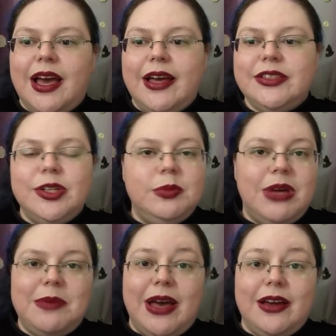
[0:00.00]
I turned
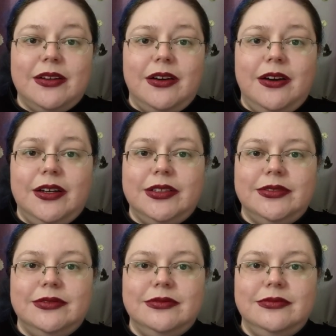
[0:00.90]
my back
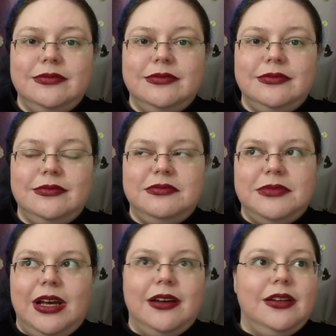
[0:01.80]
on
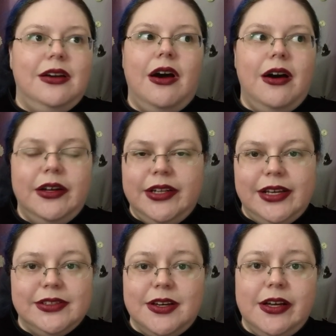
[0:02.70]
God
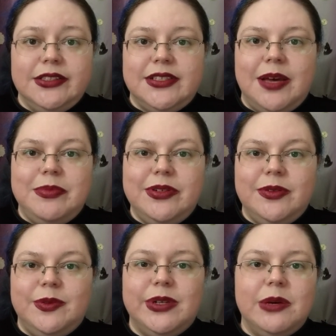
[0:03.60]
as a concept
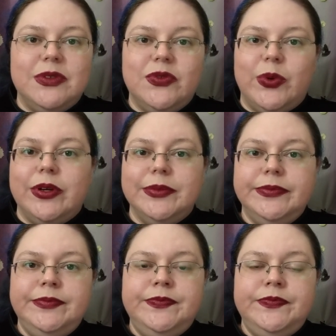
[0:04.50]
when I was 4,
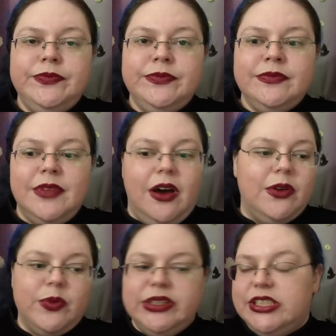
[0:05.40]

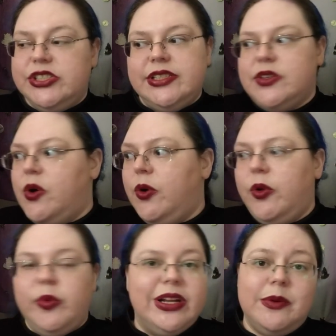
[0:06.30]
on religion as a
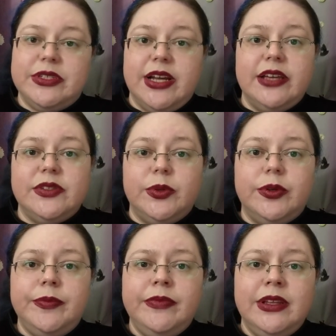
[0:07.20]
whole when I was in high
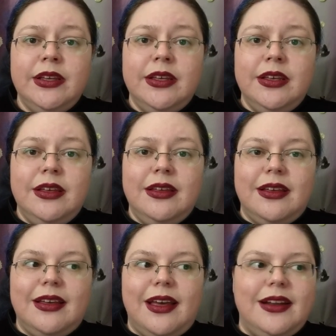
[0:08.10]
school,
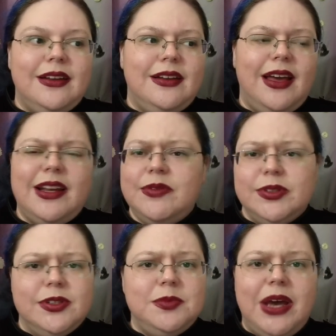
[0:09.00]
and I never
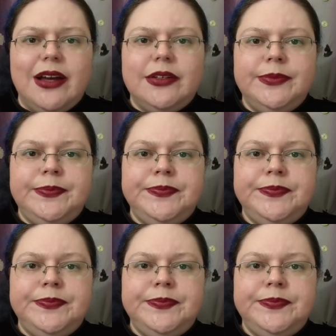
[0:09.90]
looked back.